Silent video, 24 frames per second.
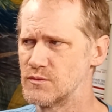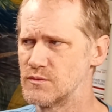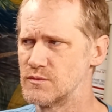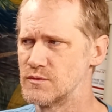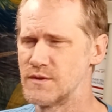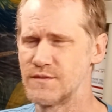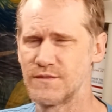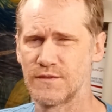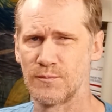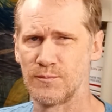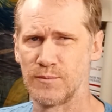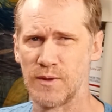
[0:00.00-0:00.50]

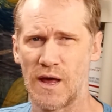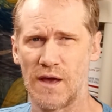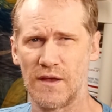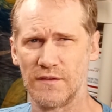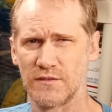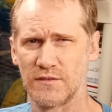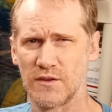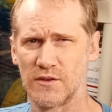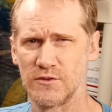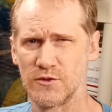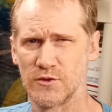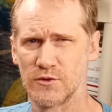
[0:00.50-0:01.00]
the
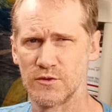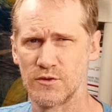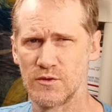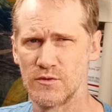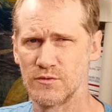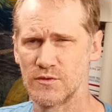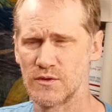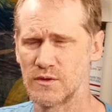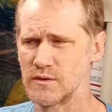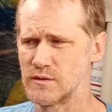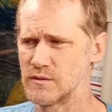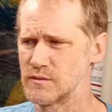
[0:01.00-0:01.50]
supplies that you're
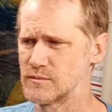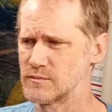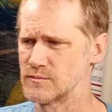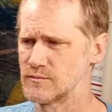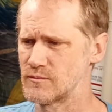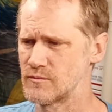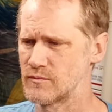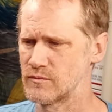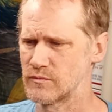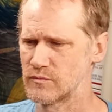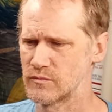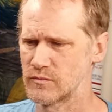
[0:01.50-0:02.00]
using.
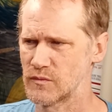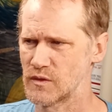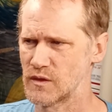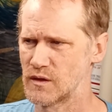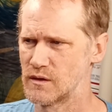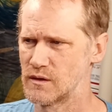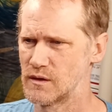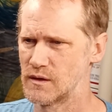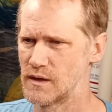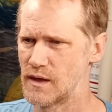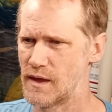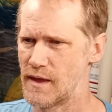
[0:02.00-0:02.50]

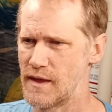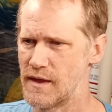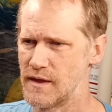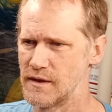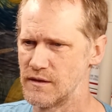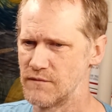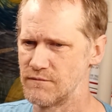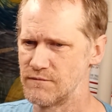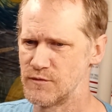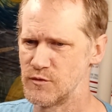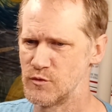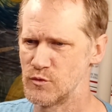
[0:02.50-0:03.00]

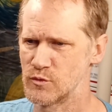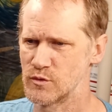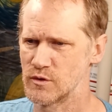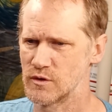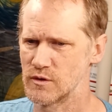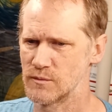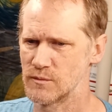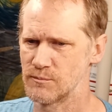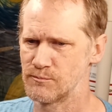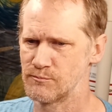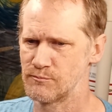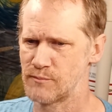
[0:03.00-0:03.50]
And if
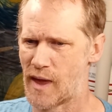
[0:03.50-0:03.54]
you're